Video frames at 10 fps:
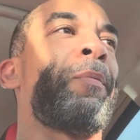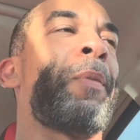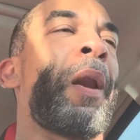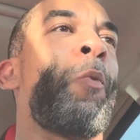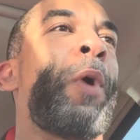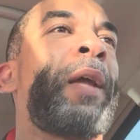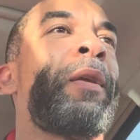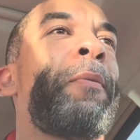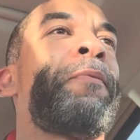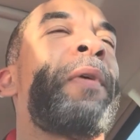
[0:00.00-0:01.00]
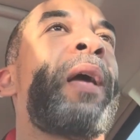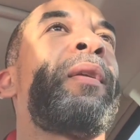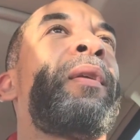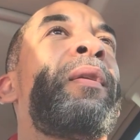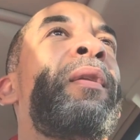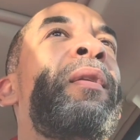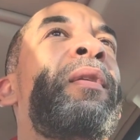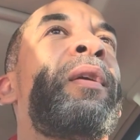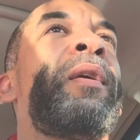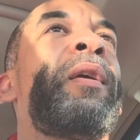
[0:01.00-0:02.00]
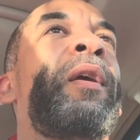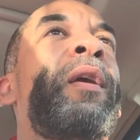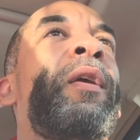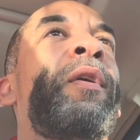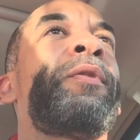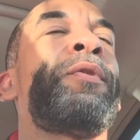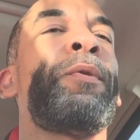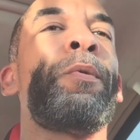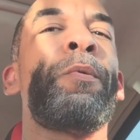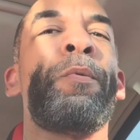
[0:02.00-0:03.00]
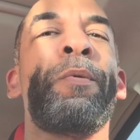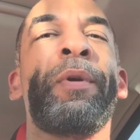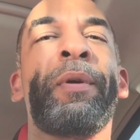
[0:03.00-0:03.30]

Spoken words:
But I wound up finding two